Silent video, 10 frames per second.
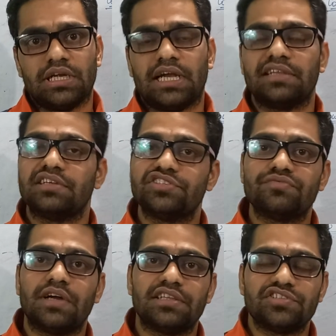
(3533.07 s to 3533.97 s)
and that is
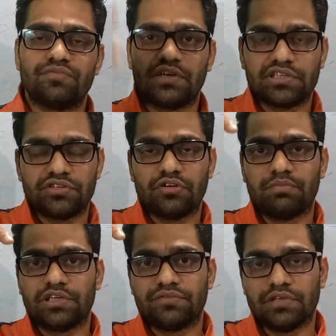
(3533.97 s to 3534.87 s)
why this water
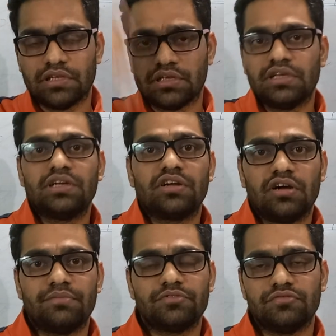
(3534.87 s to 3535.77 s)
droplet will
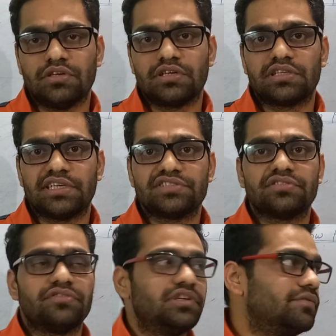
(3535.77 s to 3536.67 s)
come to the earth as
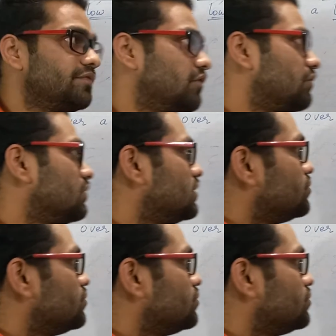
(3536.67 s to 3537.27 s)
rainfall.